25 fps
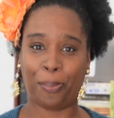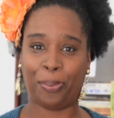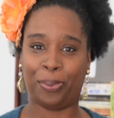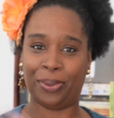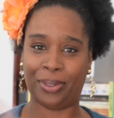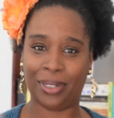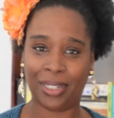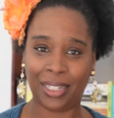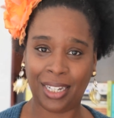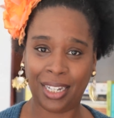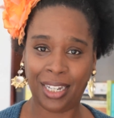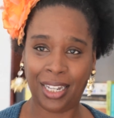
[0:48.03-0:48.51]

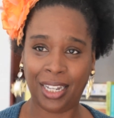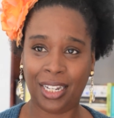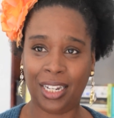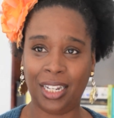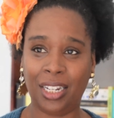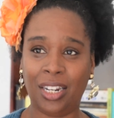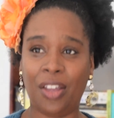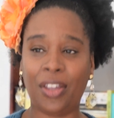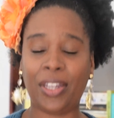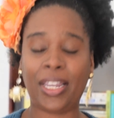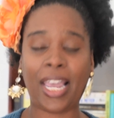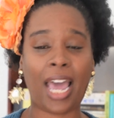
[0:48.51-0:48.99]
Yeah. You
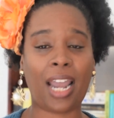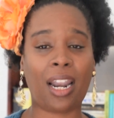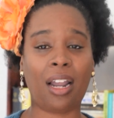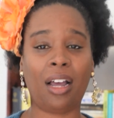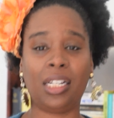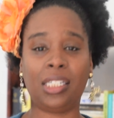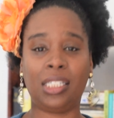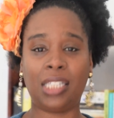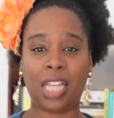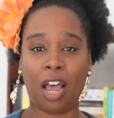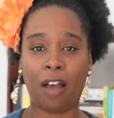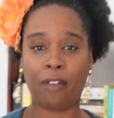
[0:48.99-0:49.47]
know, get
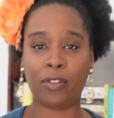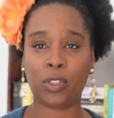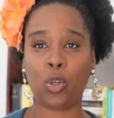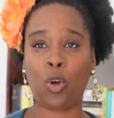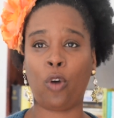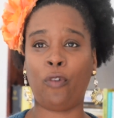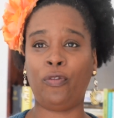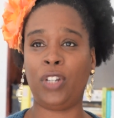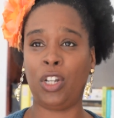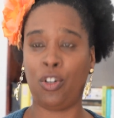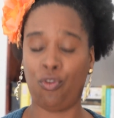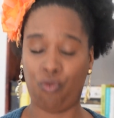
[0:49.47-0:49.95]
ourselves
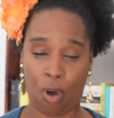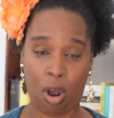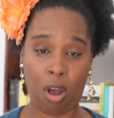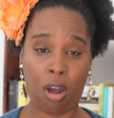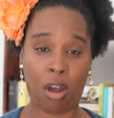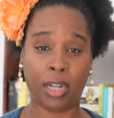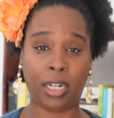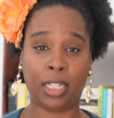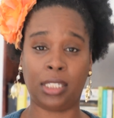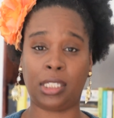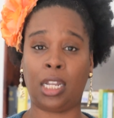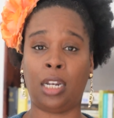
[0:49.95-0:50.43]
off the ground.
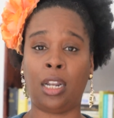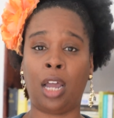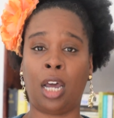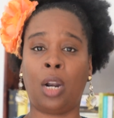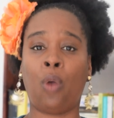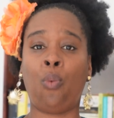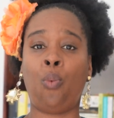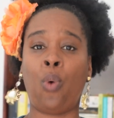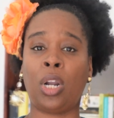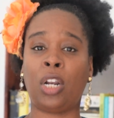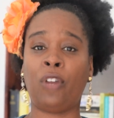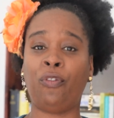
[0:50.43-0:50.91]
There's a lot
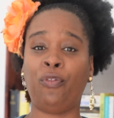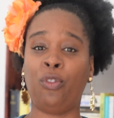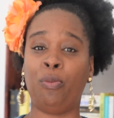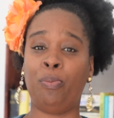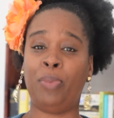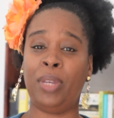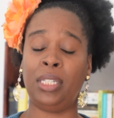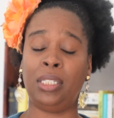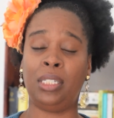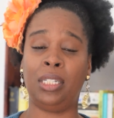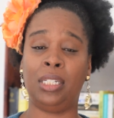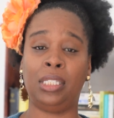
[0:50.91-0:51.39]
of wonderful
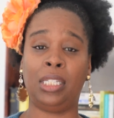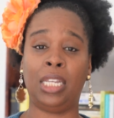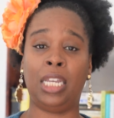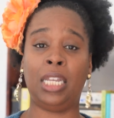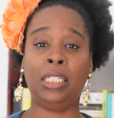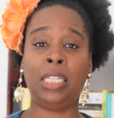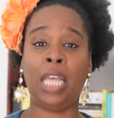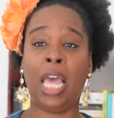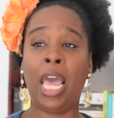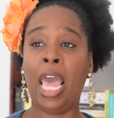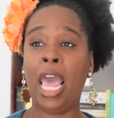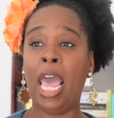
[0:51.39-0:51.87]

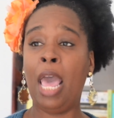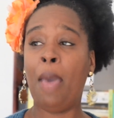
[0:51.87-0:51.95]
businesses.